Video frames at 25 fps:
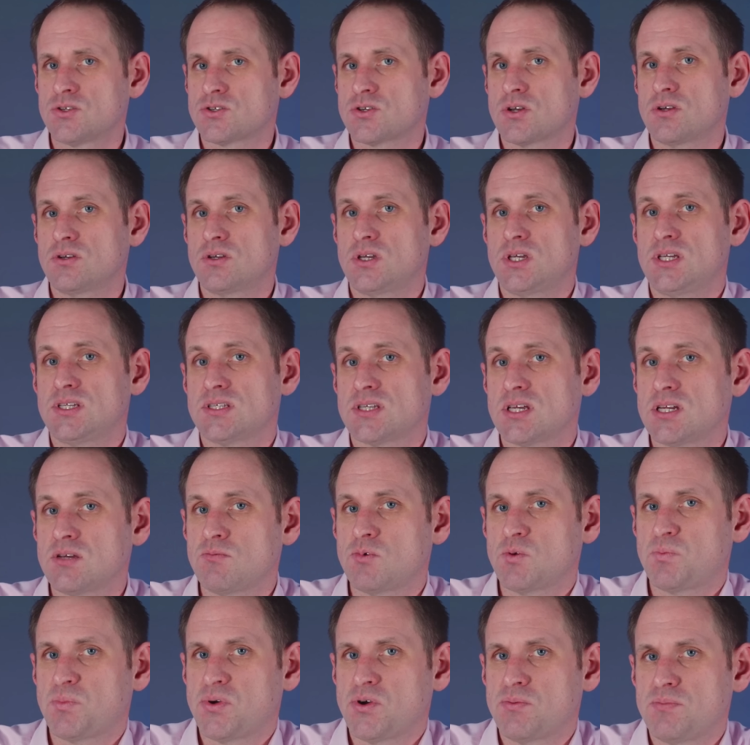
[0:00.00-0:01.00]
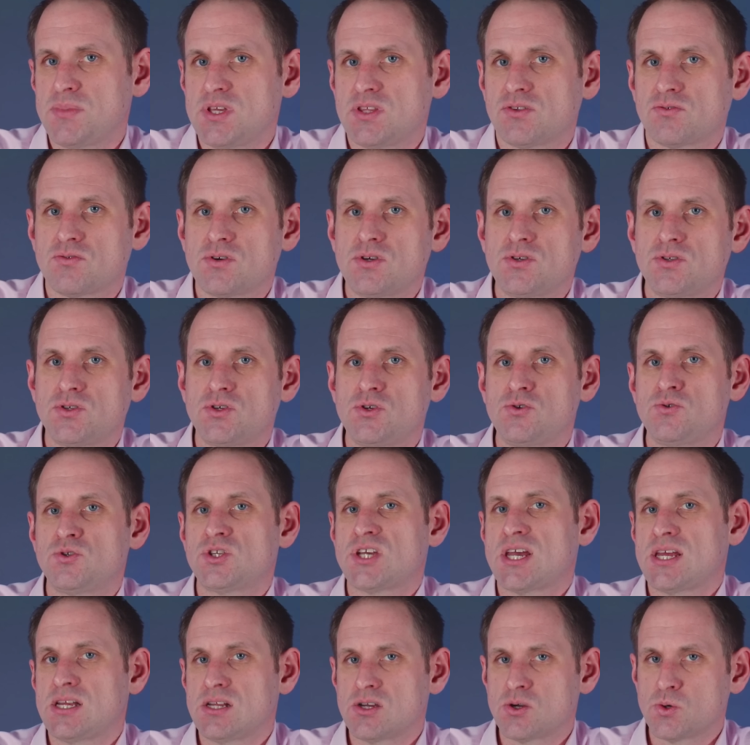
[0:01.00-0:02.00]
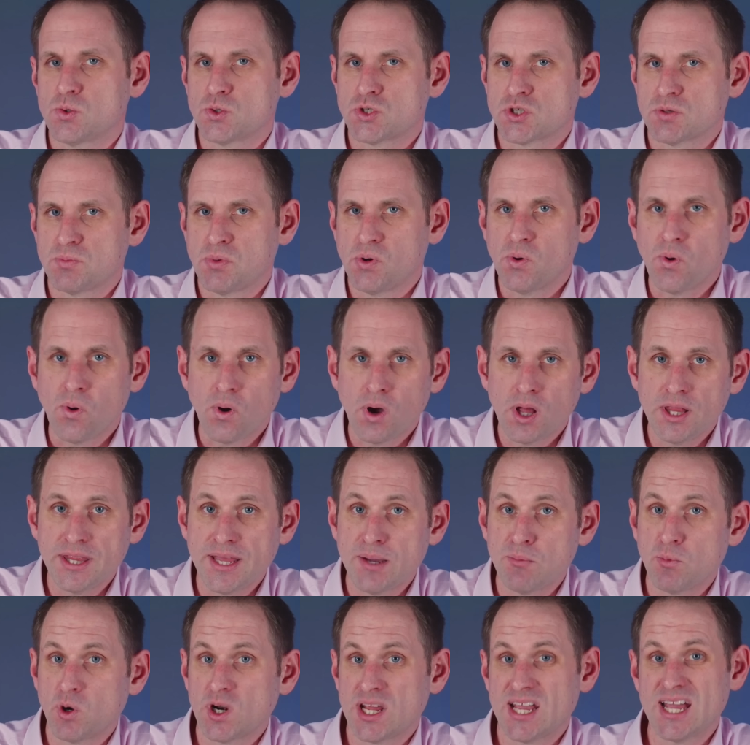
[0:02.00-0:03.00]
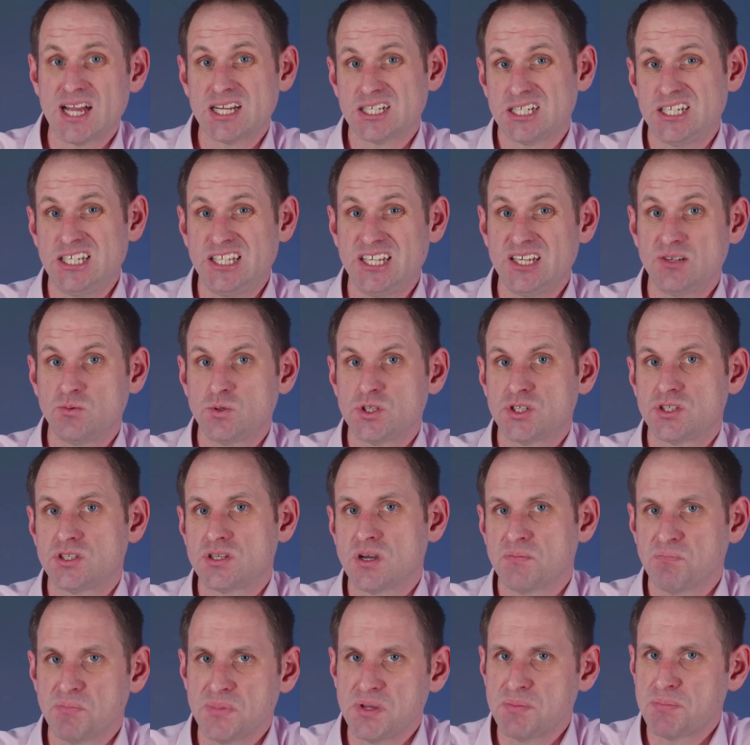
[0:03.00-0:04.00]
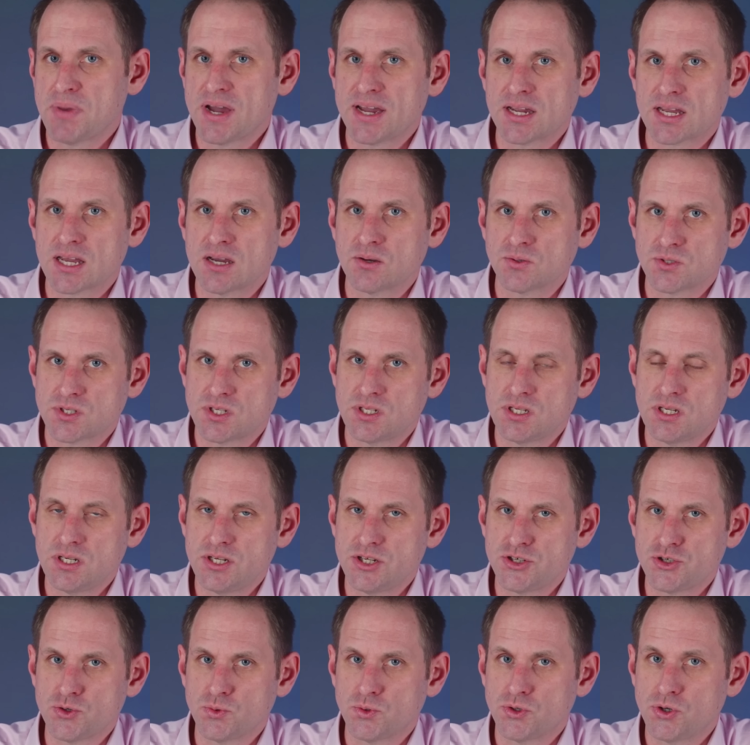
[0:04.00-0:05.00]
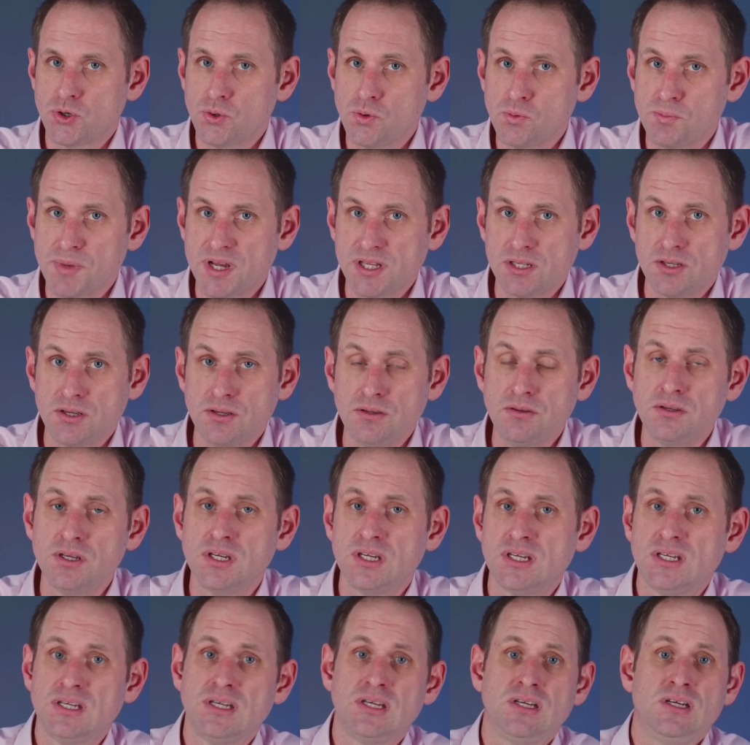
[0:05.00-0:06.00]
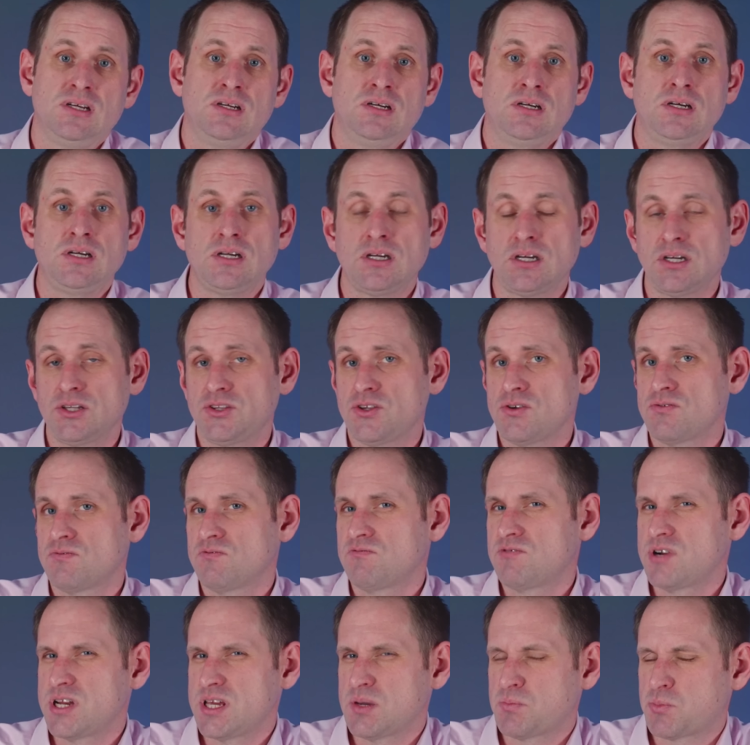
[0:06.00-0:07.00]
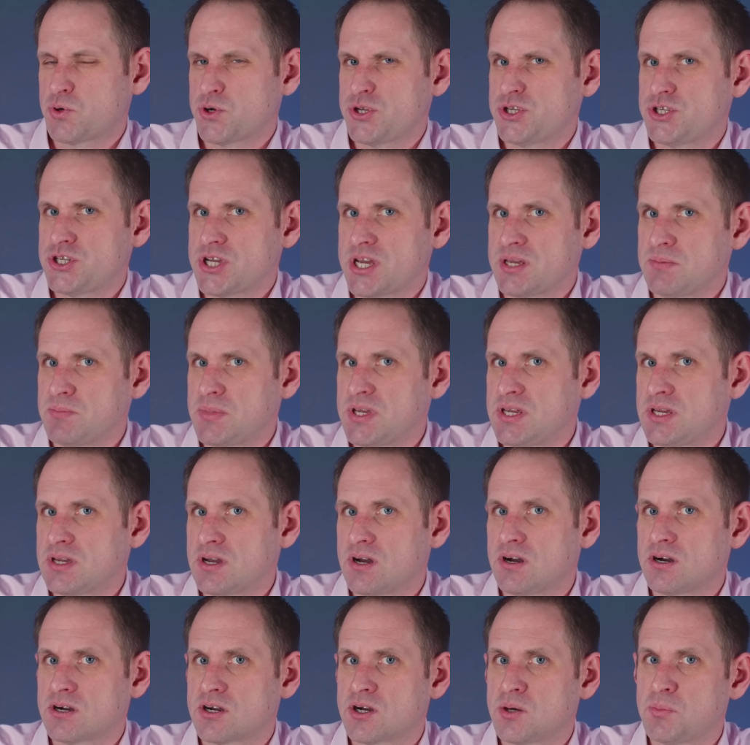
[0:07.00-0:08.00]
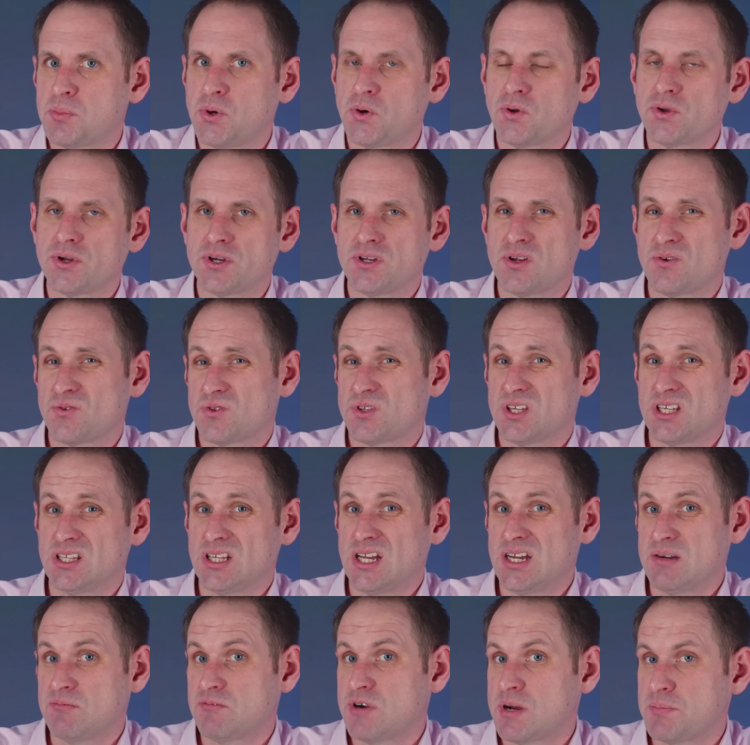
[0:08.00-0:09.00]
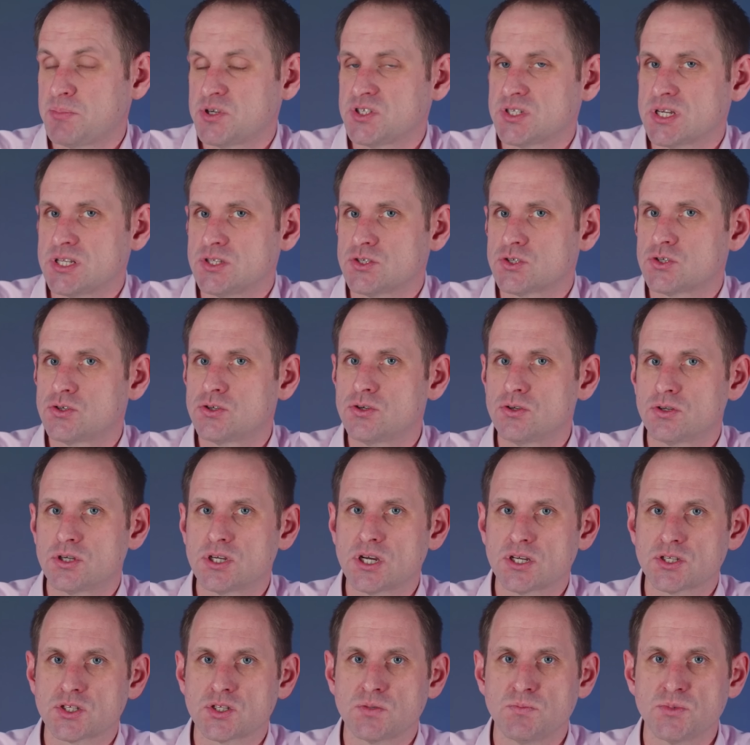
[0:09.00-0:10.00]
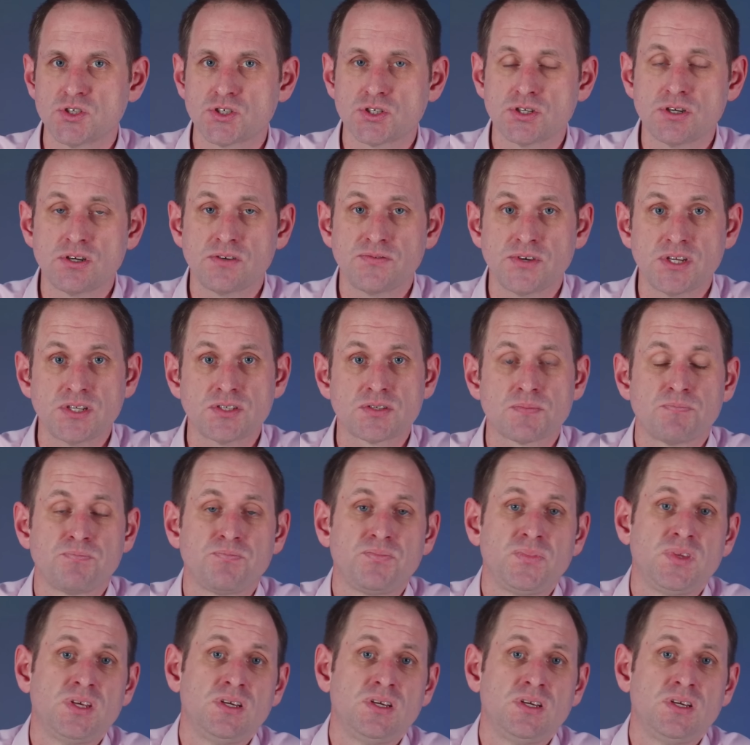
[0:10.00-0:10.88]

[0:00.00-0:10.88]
So he said he would put me through to technical support, and then what he actually did was dump me back out to the initial call menu. I don't really appreciate being hung up on. I don't think that represents good customer service.